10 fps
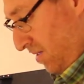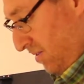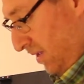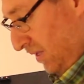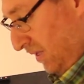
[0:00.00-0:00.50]

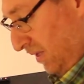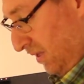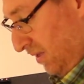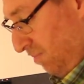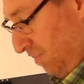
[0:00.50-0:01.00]
This
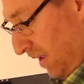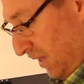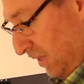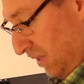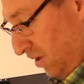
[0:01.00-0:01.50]
is the
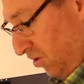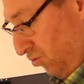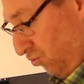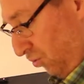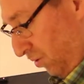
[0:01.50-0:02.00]
base
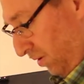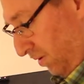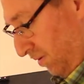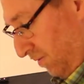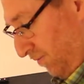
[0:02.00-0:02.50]

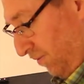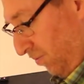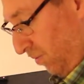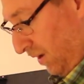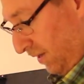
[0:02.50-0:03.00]
drawer for the
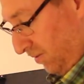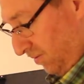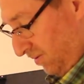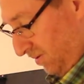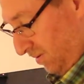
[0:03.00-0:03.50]
winders.